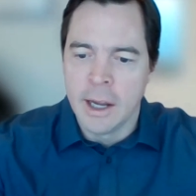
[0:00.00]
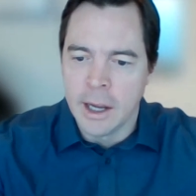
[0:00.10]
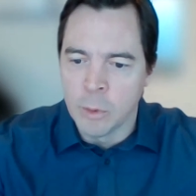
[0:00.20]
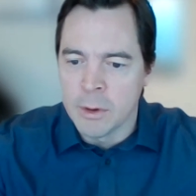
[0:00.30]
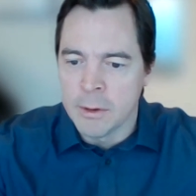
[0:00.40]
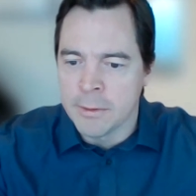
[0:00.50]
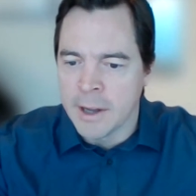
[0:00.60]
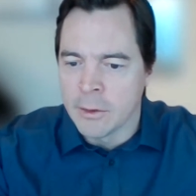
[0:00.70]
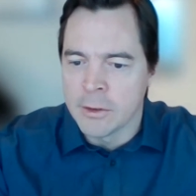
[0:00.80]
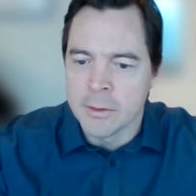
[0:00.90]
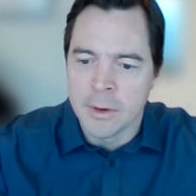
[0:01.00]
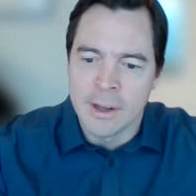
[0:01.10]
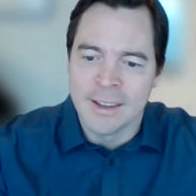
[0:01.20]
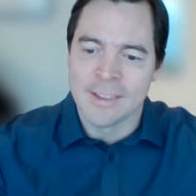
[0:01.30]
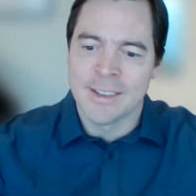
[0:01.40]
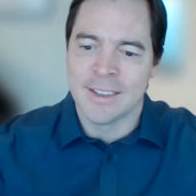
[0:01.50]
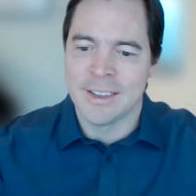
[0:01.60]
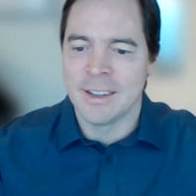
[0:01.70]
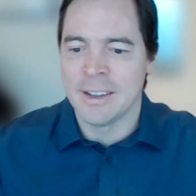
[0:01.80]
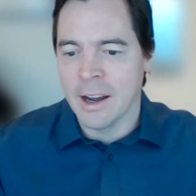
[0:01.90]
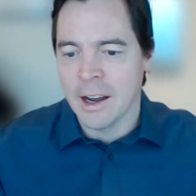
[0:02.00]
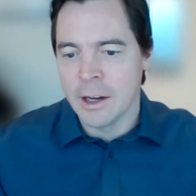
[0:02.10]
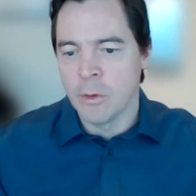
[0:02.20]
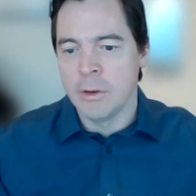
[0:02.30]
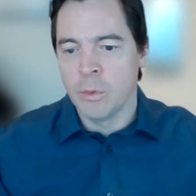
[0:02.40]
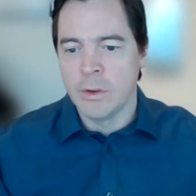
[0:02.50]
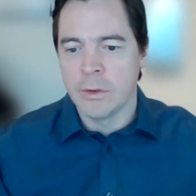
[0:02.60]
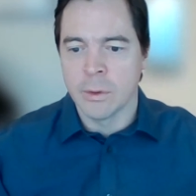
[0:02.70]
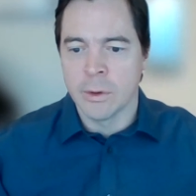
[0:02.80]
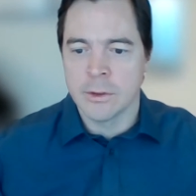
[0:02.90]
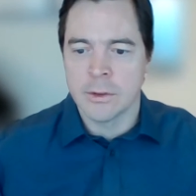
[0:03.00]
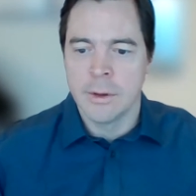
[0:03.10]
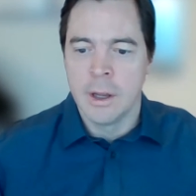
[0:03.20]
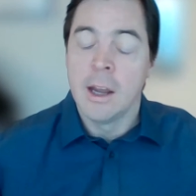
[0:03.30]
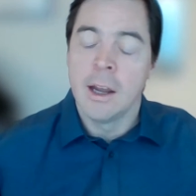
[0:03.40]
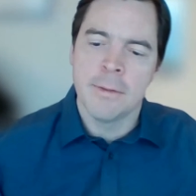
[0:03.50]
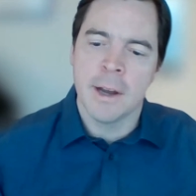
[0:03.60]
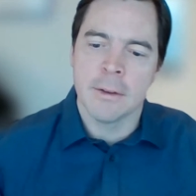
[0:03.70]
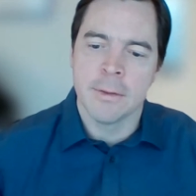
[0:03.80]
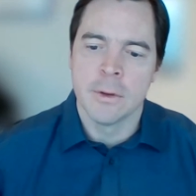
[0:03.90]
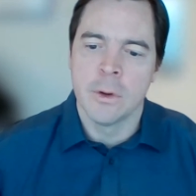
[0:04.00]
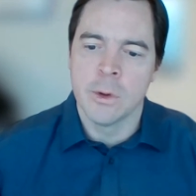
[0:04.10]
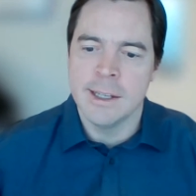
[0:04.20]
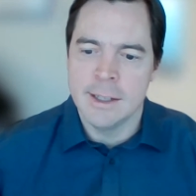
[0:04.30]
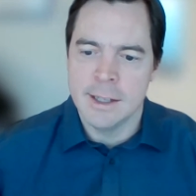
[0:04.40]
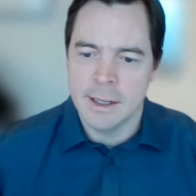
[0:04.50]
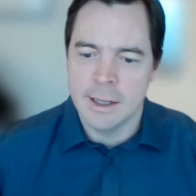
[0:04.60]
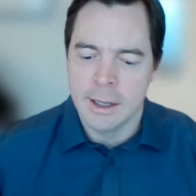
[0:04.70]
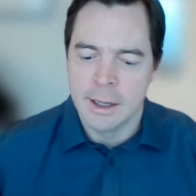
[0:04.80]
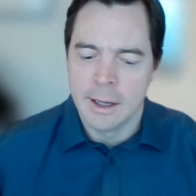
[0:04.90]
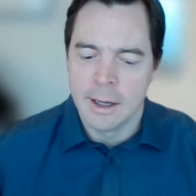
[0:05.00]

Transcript: And what we found is a very consistent and high-grade resource. In fact, for NORI-D,